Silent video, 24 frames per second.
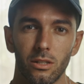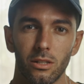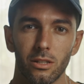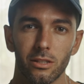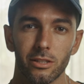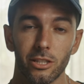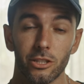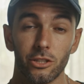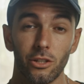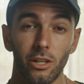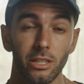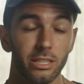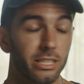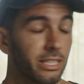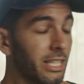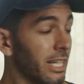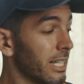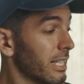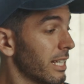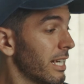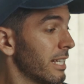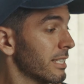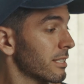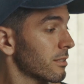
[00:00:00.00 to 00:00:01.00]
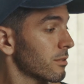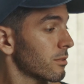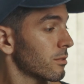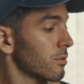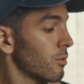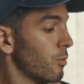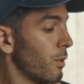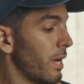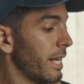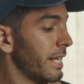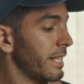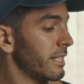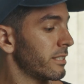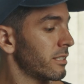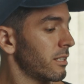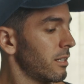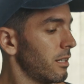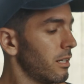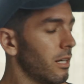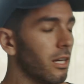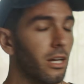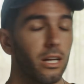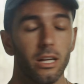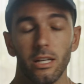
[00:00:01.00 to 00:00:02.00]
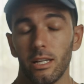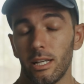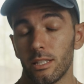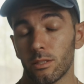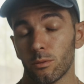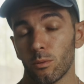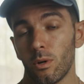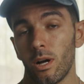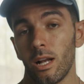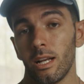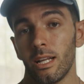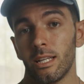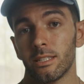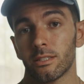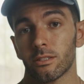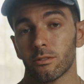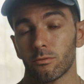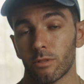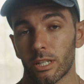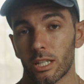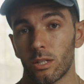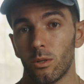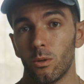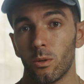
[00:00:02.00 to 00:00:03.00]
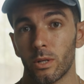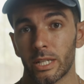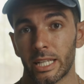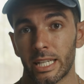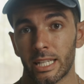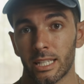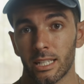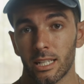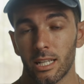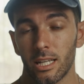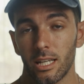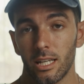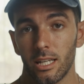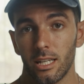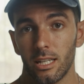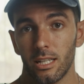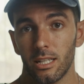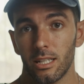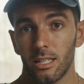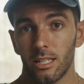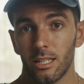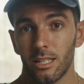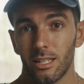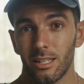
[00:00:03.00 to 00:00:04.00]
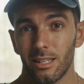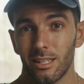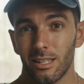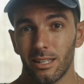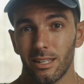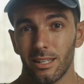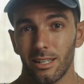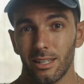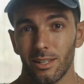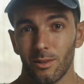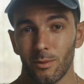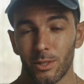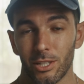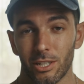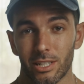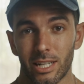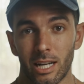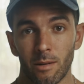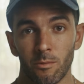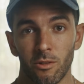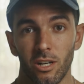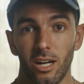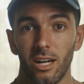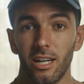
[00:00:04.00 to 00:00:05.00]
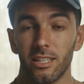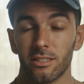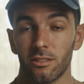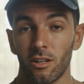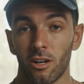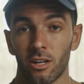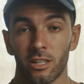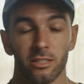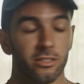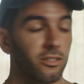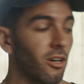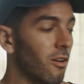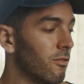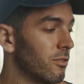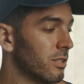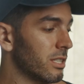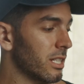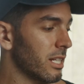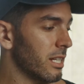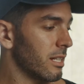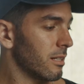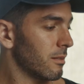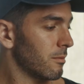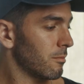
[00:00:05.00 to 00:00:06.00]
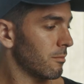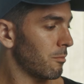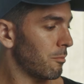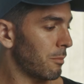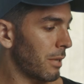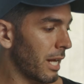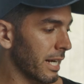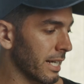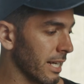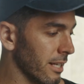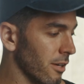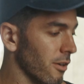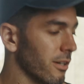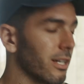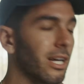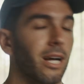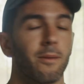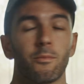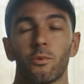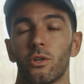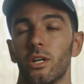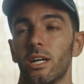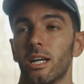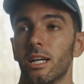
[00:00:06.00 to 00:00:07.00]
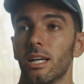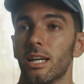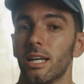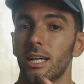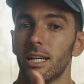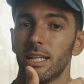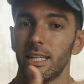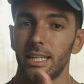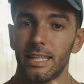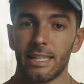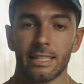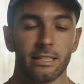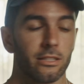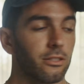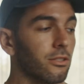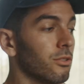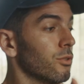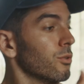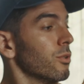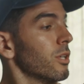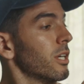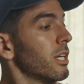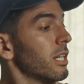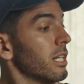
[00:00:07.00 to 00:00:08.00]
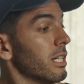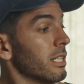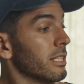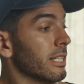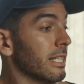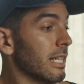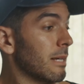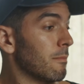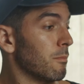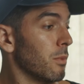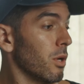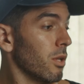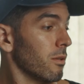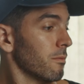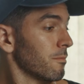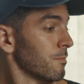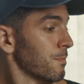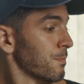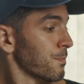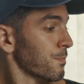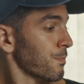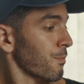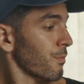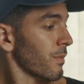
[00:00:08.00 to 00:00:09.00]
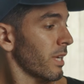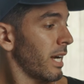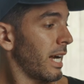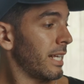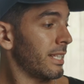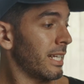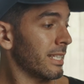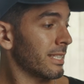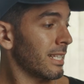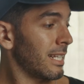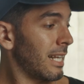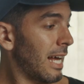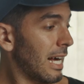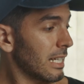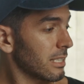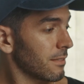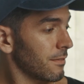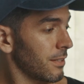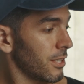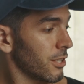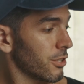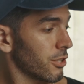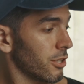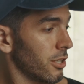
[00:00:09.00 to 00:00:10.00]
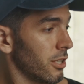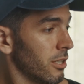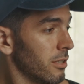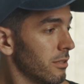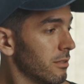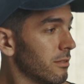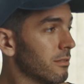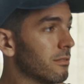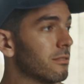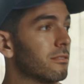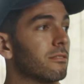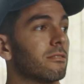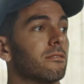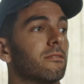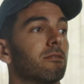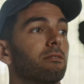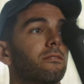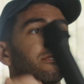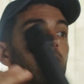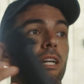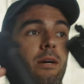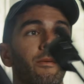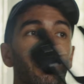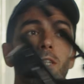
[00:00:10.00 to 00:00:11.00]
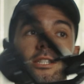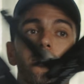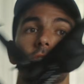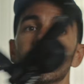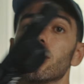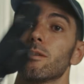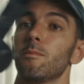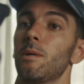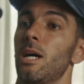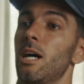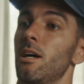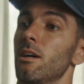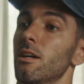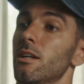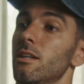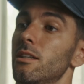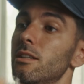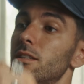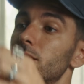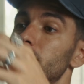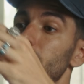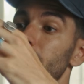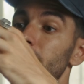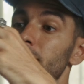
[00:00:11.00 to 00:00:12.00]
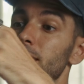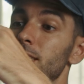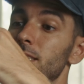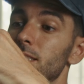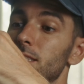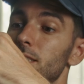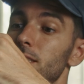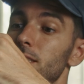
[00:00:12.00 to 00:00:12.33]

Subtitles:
the joystick, it's way easier, as well as recording with your camera, as long as you obviously plug in your camera into the gimbal. And then the last feature that I want to talk about that is